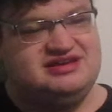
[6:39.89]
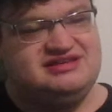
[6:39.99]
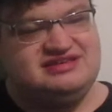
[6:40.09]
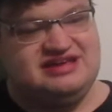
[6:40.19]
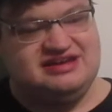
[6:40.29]

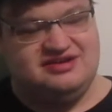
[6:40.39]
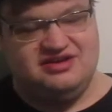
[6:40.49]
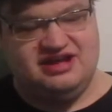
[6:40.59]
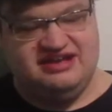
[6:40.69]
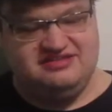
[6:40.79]
is kicking
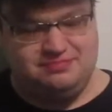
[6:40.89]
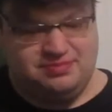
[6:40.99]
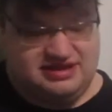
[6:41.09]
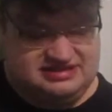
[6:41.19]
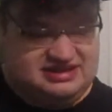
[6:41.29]
all kinds of
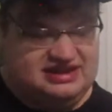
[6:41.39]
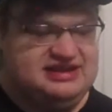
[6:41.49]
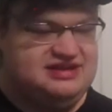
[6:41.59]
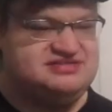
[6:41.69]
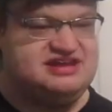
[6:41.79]
butt,
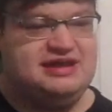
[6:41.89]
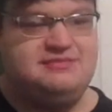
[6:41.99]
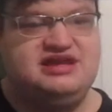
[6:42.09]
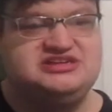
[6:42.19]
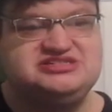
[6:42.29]
taking out
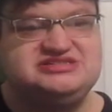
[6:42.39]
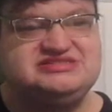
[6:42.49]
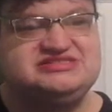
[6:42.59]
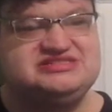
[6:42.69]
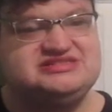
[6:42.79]
time
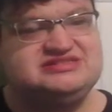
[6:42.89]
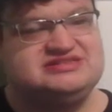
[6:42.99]
agents,